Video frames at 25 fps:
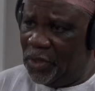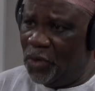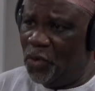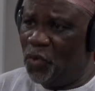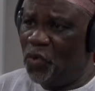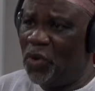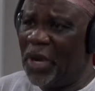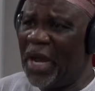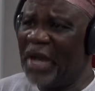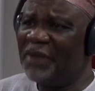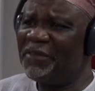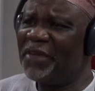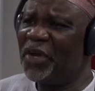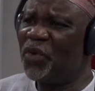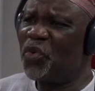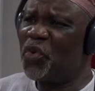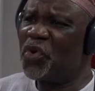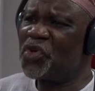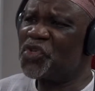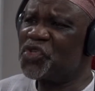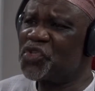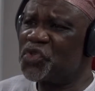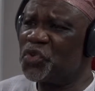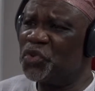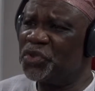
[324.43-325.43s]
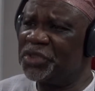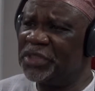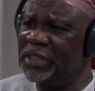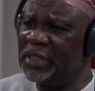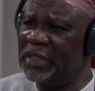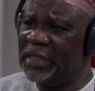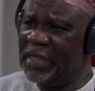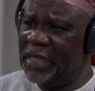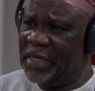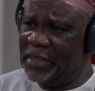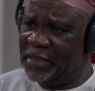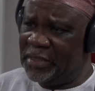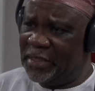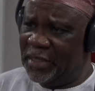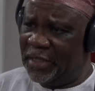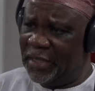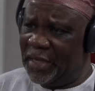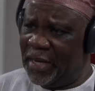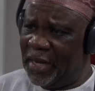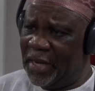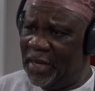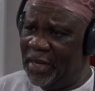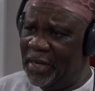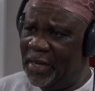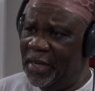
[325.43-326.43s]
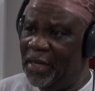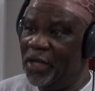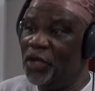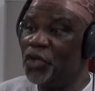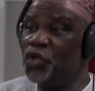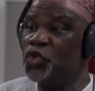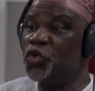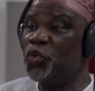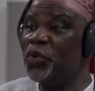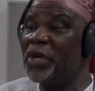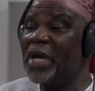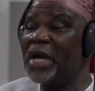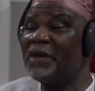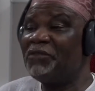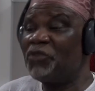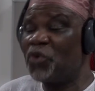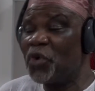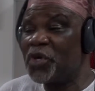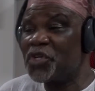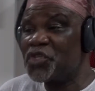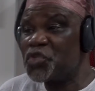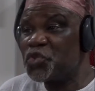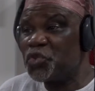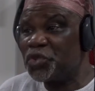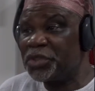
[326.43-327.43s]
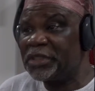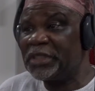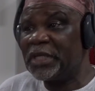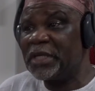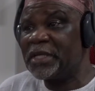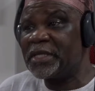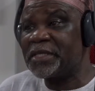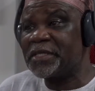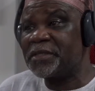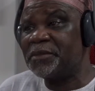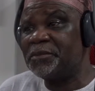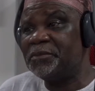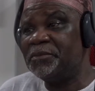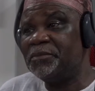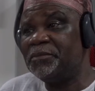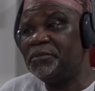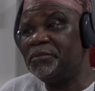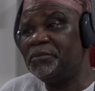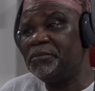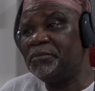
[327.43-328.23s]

We have a constitution in Nigeria. Do we have constitutionalism?